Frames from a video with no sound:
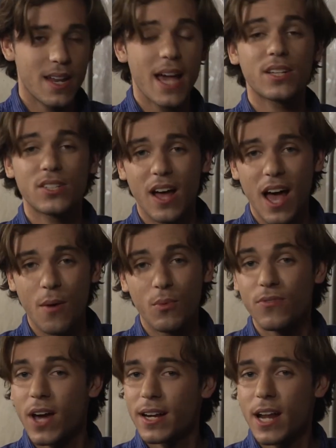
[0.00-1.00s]
Next
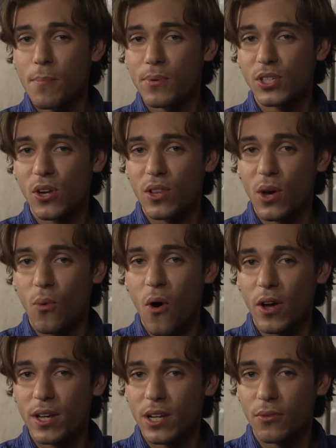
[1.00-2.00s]
time, we've got an episode that
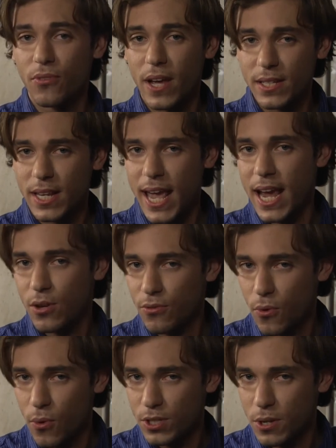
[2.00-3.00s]
Walking Dead fans
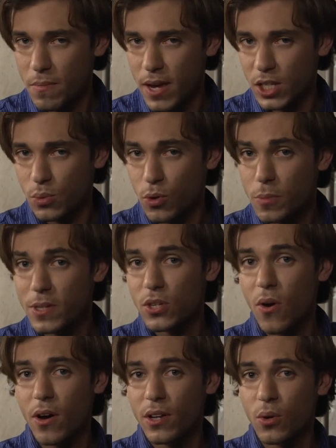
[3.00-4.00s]
can't afford to miss. We're going
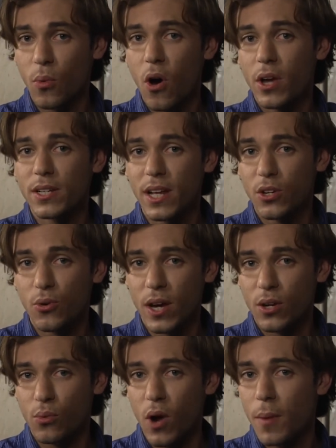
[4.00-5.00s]
to be talking to Walking Dead creator